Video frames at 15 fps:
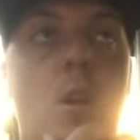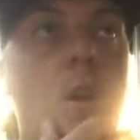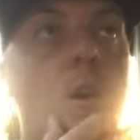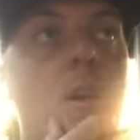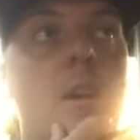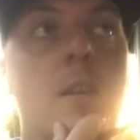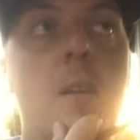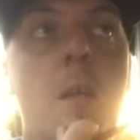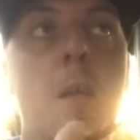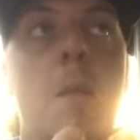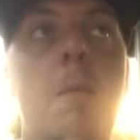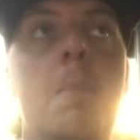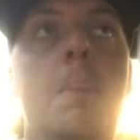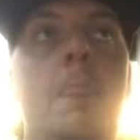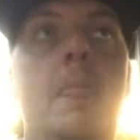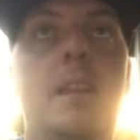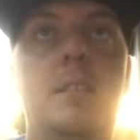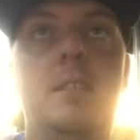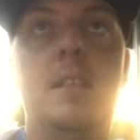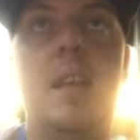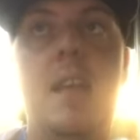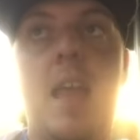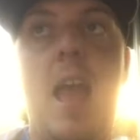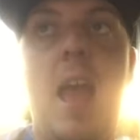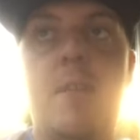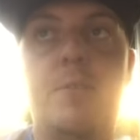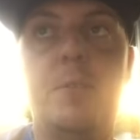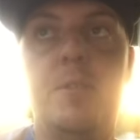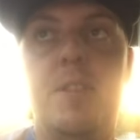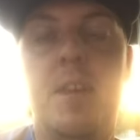are, let's say
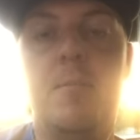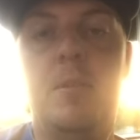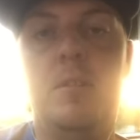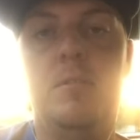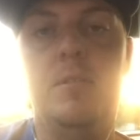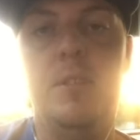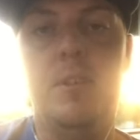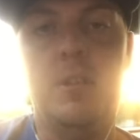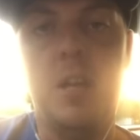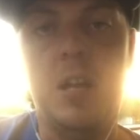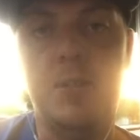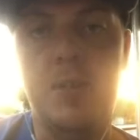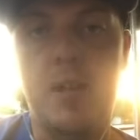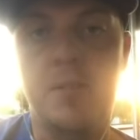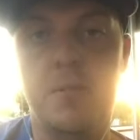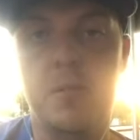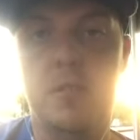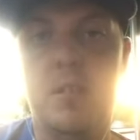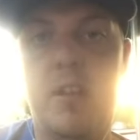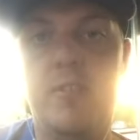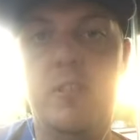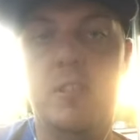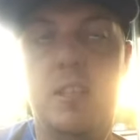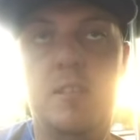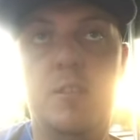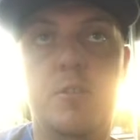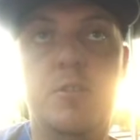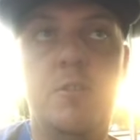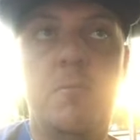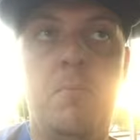after demo, your contractor discovers that
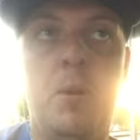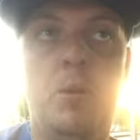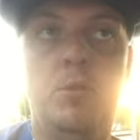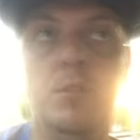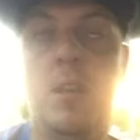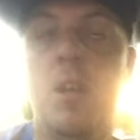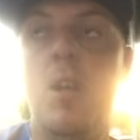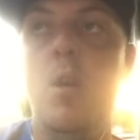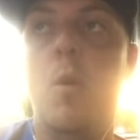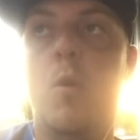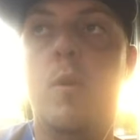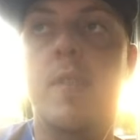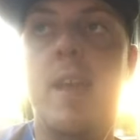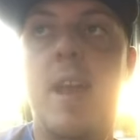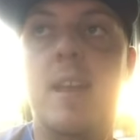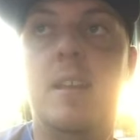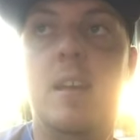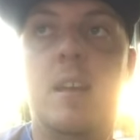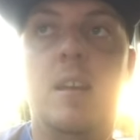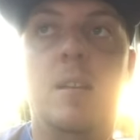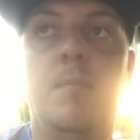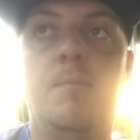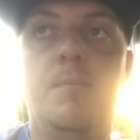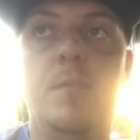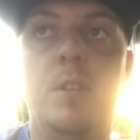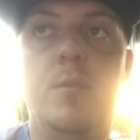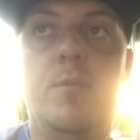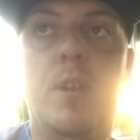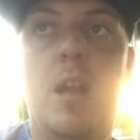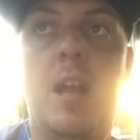there's mold, or that
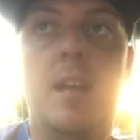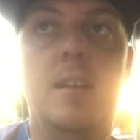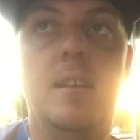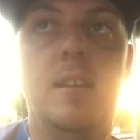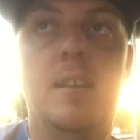you've got,